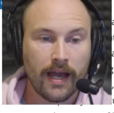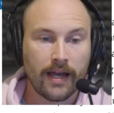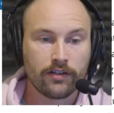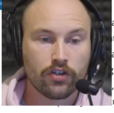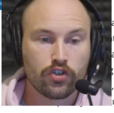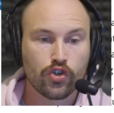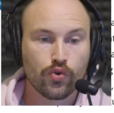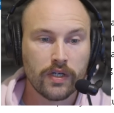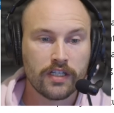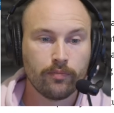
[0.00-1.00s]
as
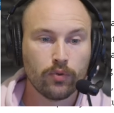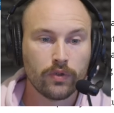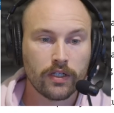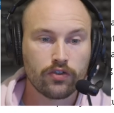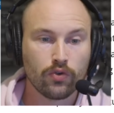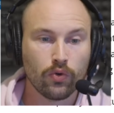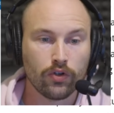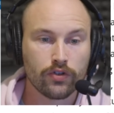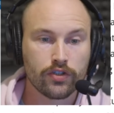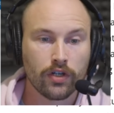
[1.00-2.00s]
treatable
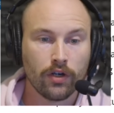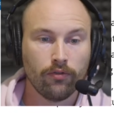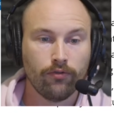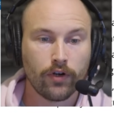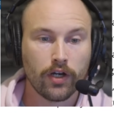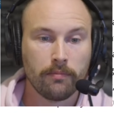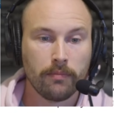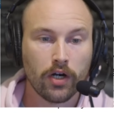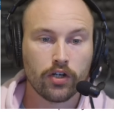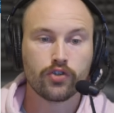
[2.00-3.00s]
disorders for
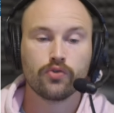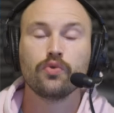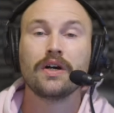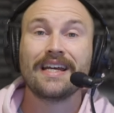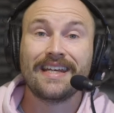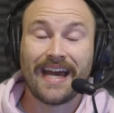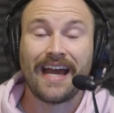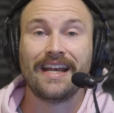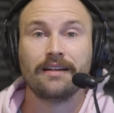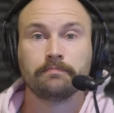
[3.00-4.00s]
commercial
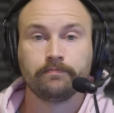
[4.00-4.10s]
gain.